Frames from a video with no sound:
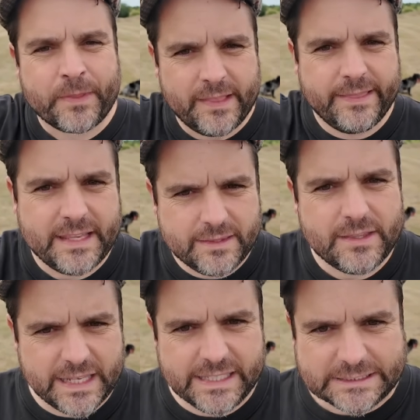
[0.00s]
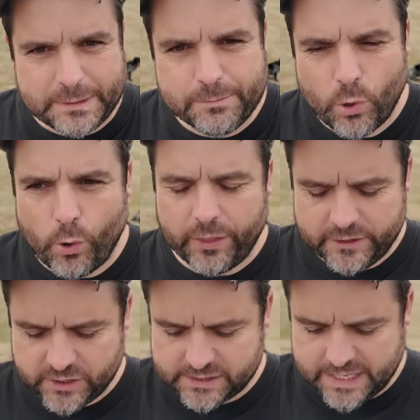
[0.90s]
there needs to be more
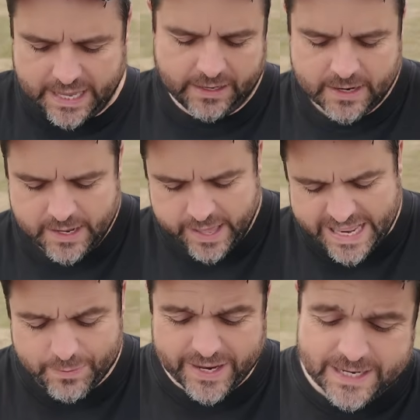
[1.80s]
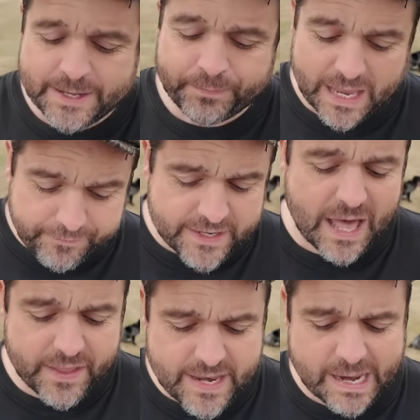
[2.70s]
than just that. Anyway, if
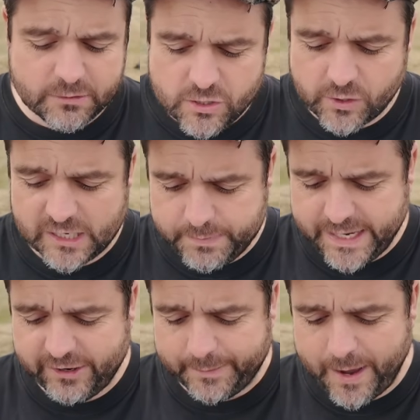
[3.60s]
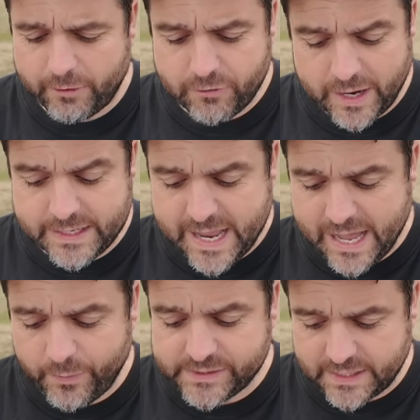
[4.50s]
another name that you're going to be hearing about right
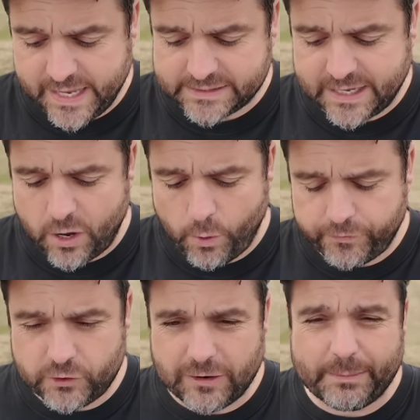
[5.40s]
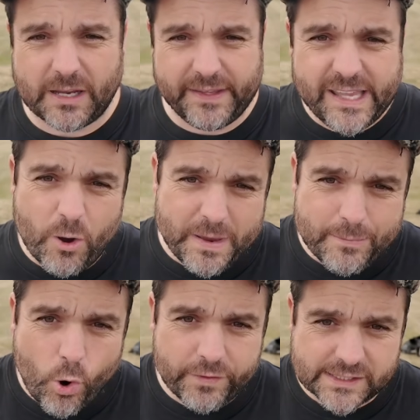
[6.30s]
now is the next guy off the traps, I think it will be
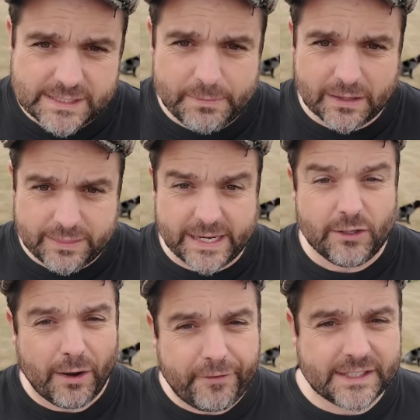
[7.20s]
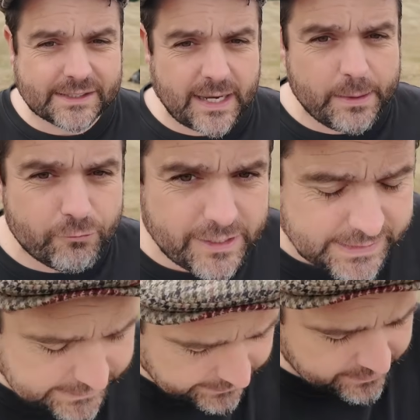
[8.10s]
more of a similar thing. Not for the same
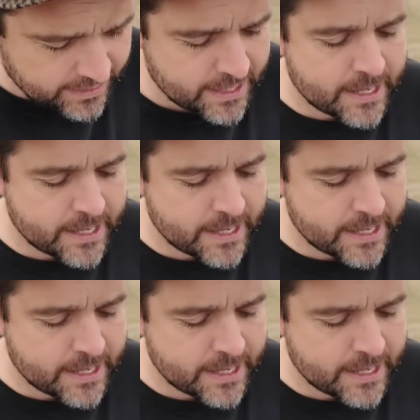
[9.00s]
reason,